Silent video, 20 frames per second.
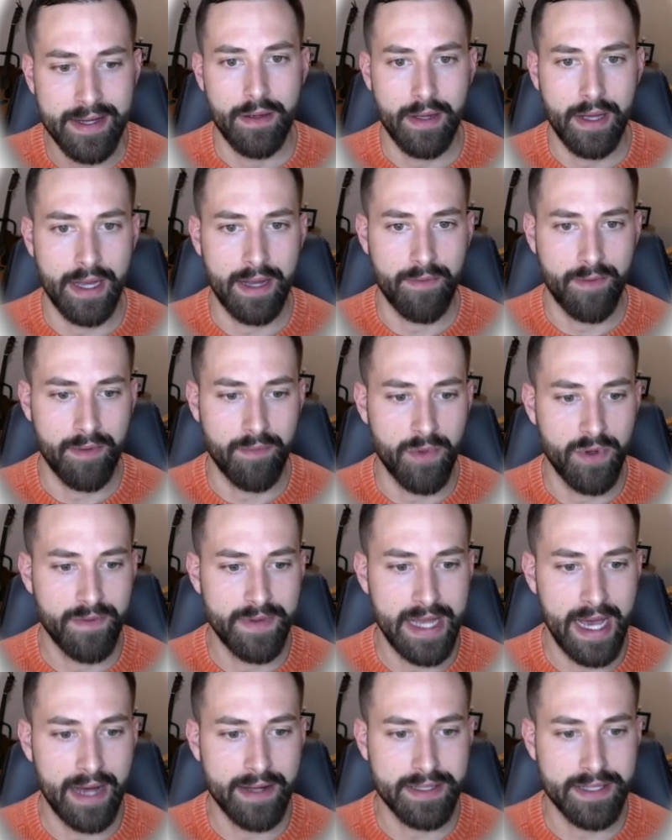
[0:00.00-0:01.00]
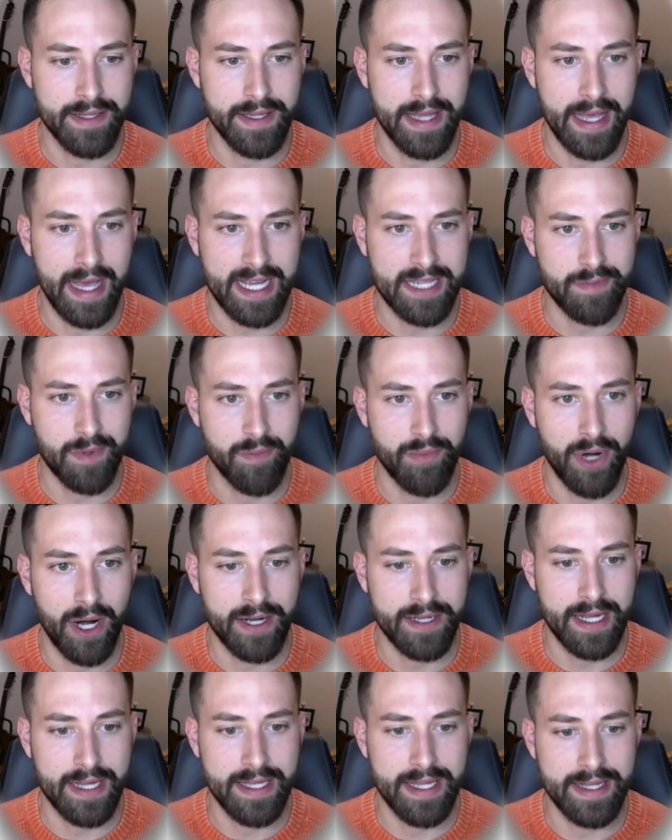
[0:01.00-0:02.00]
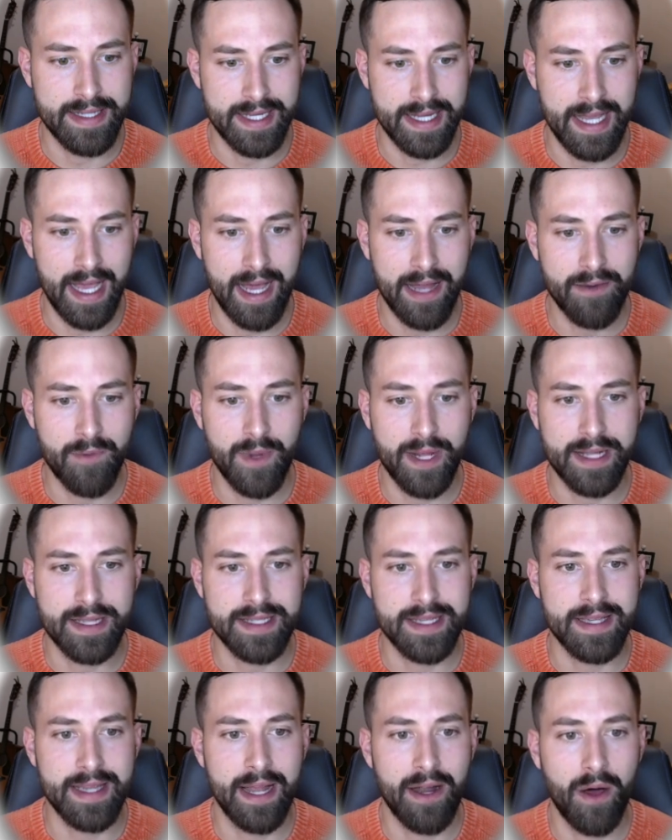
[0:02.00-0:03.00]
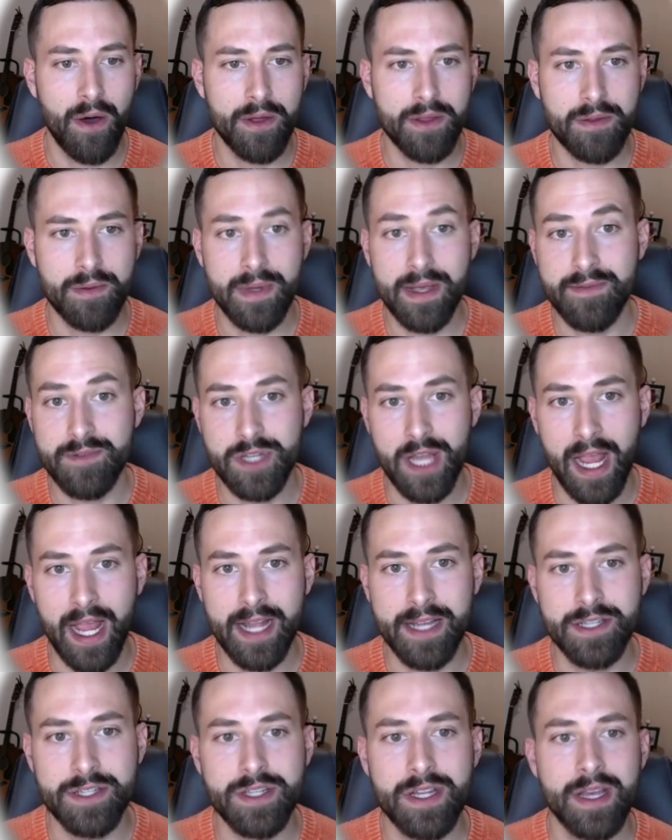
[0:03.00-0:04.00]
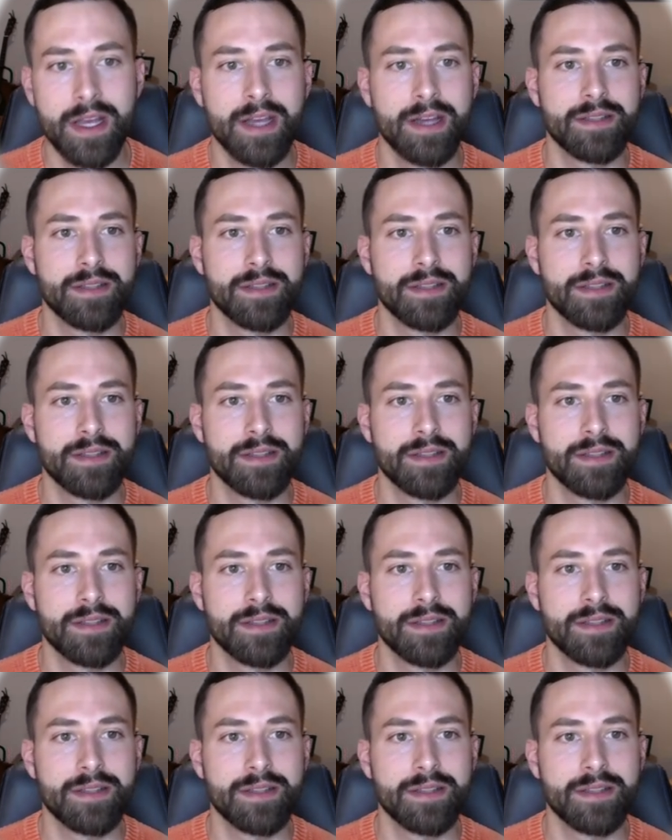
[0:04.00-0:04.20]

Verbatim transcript: And if we move down to the expert product ideas again, we can see that all three have changed,